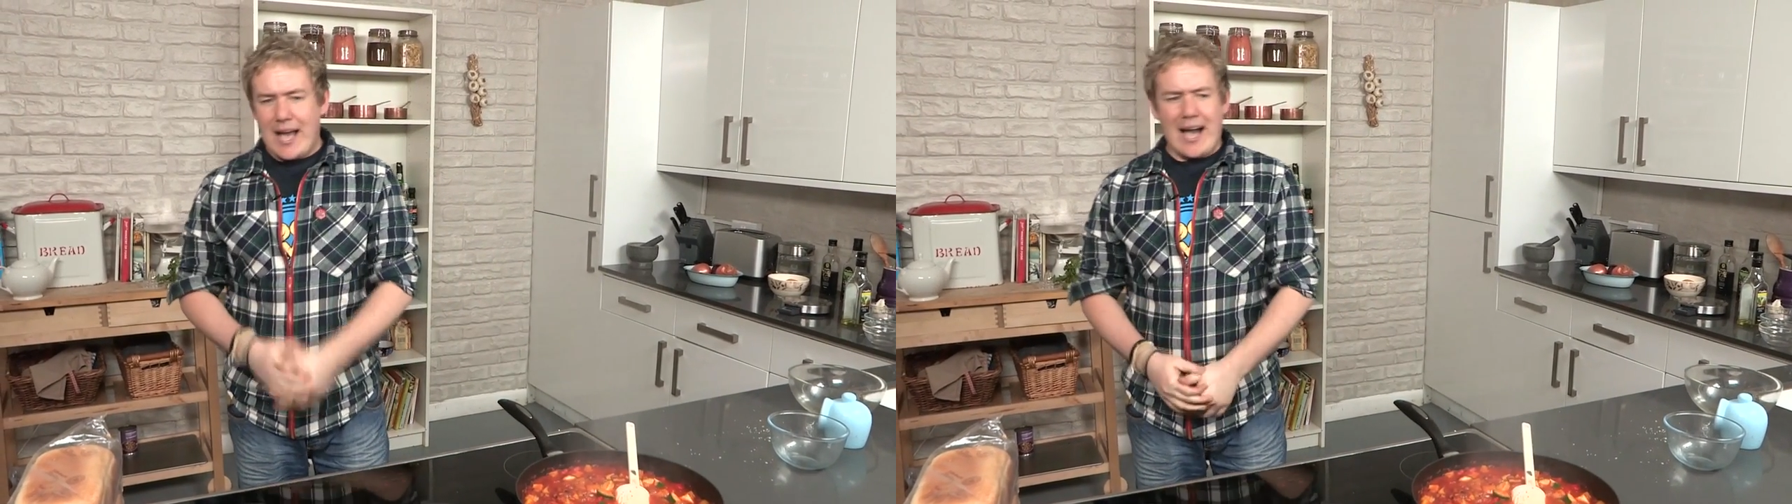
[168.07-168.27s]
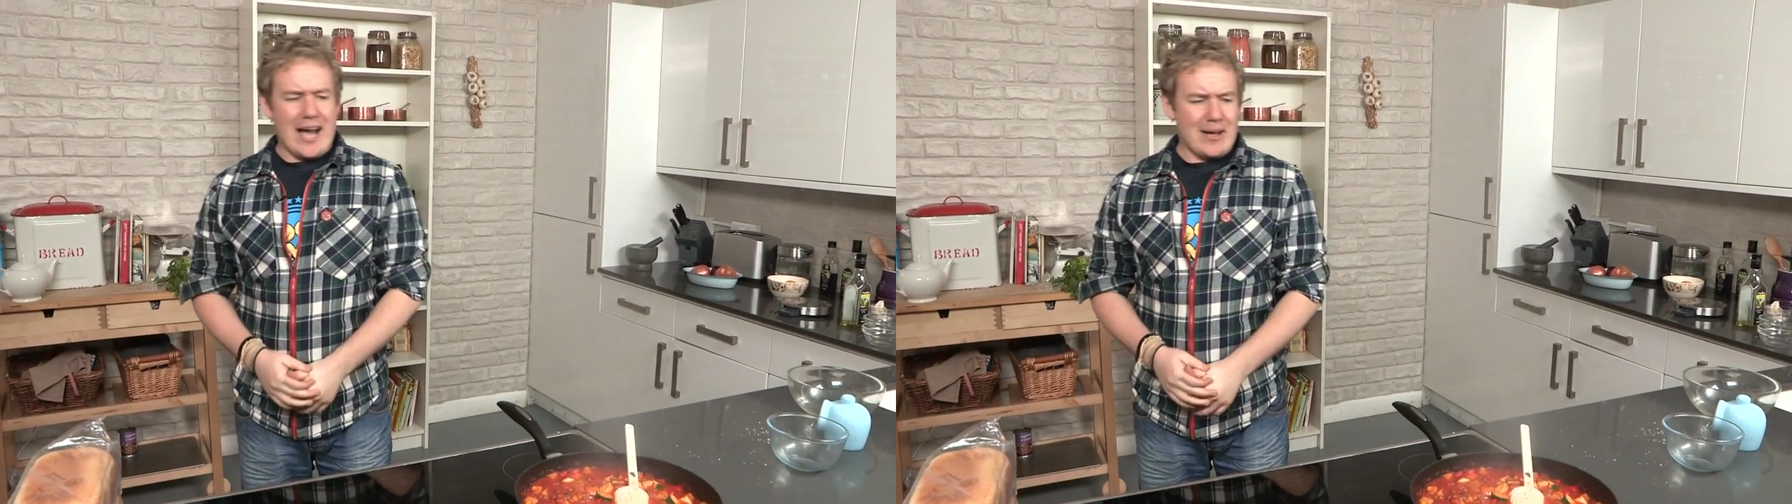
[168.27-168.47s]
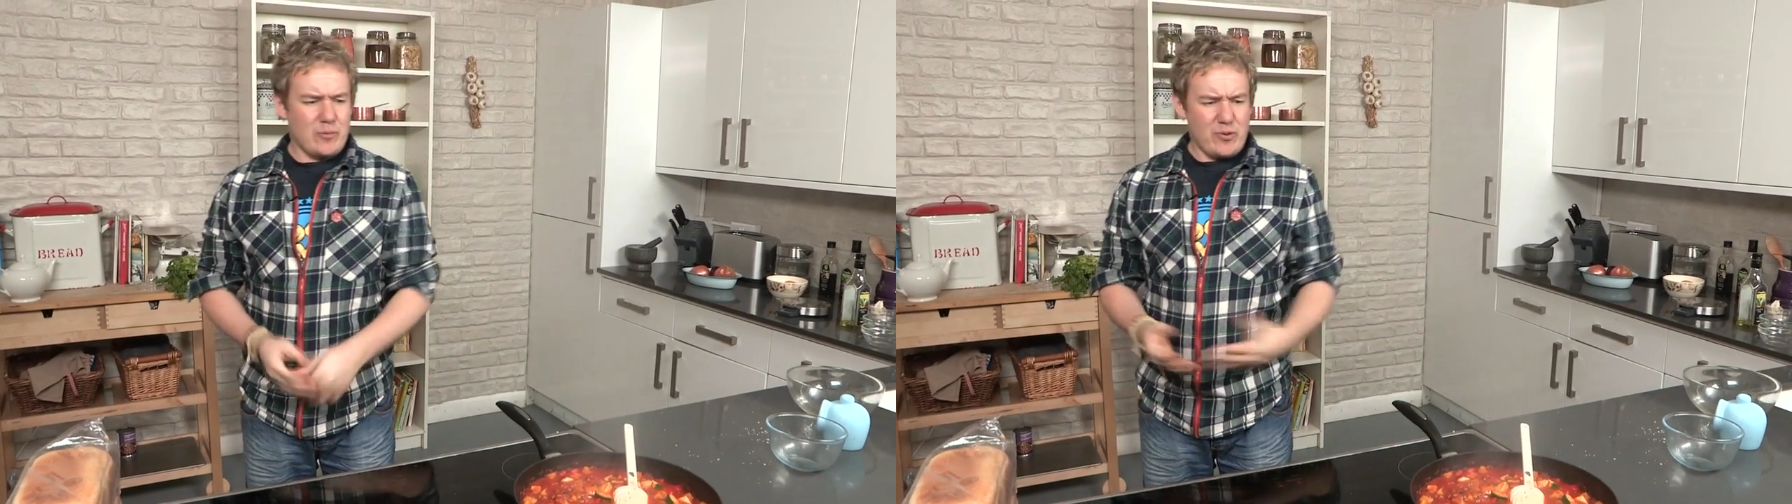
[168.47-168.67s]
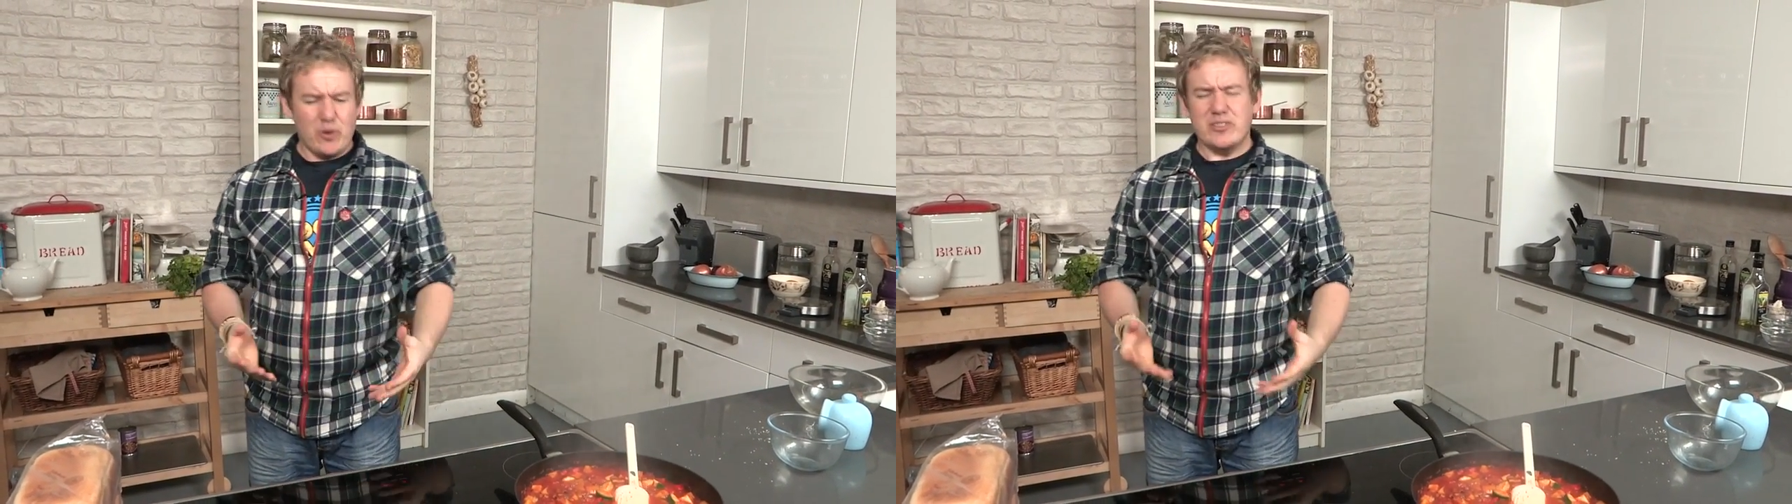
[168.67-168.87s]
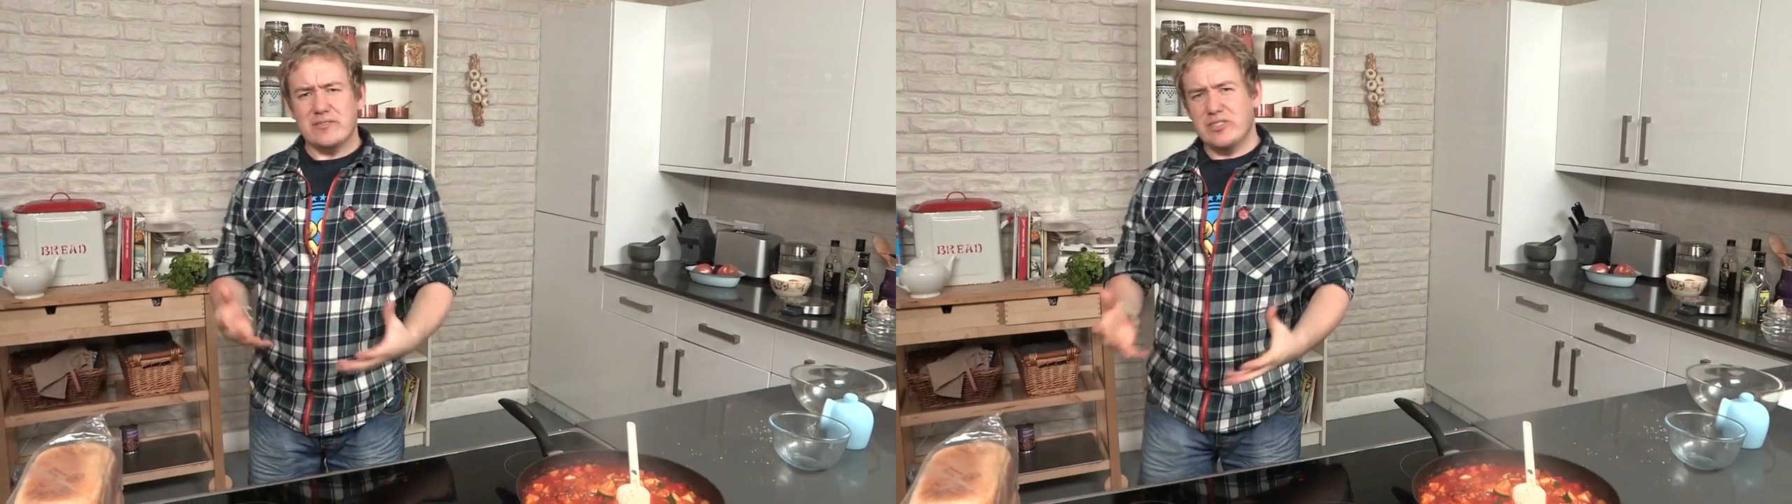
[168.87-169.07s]
Uh, we've
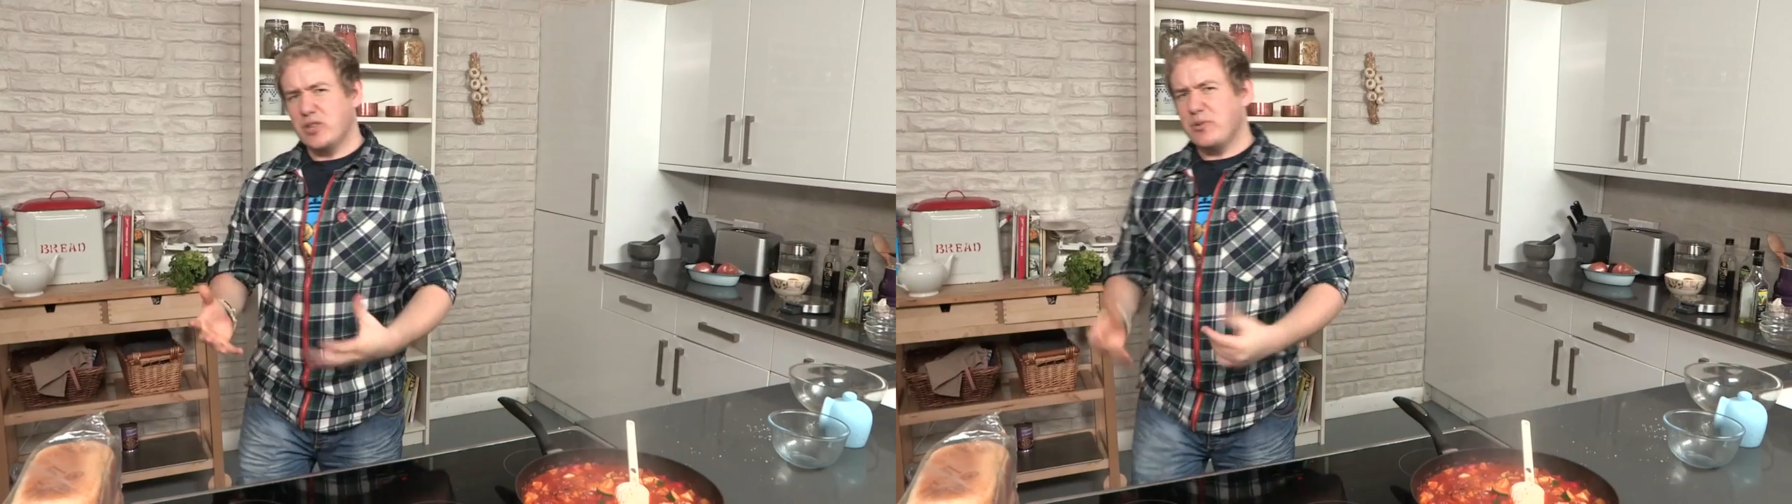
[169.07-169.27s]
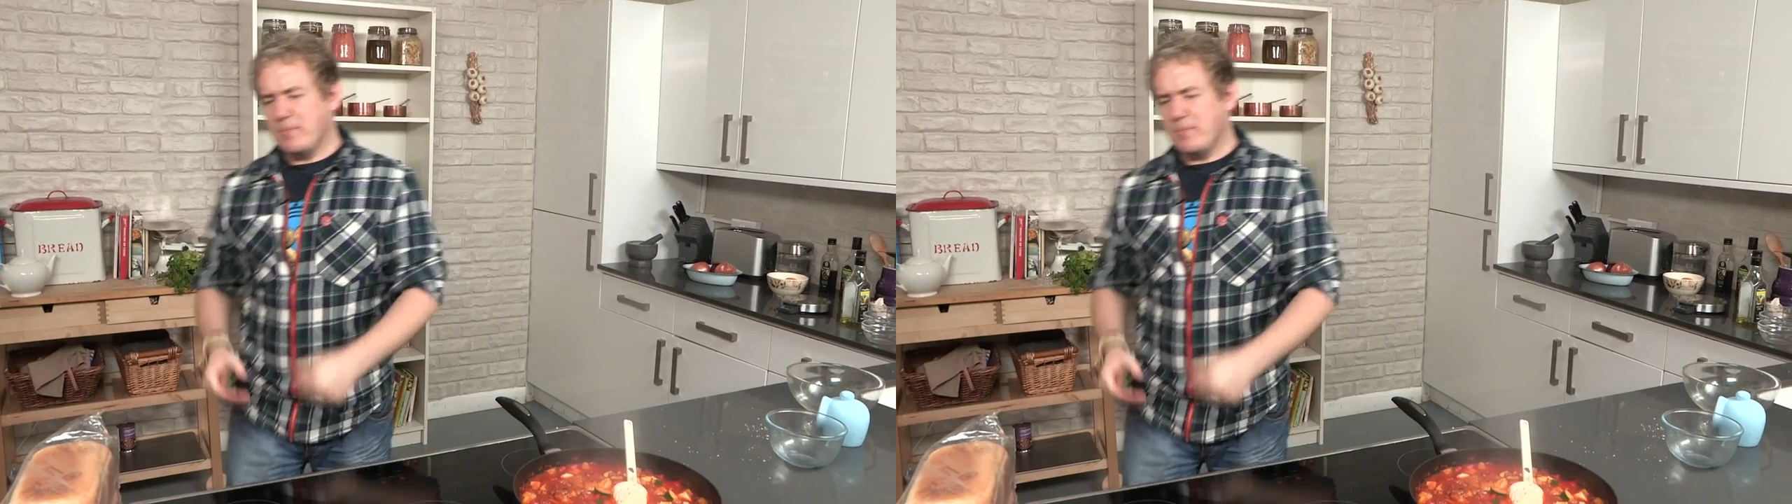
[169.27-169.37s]
got something to do with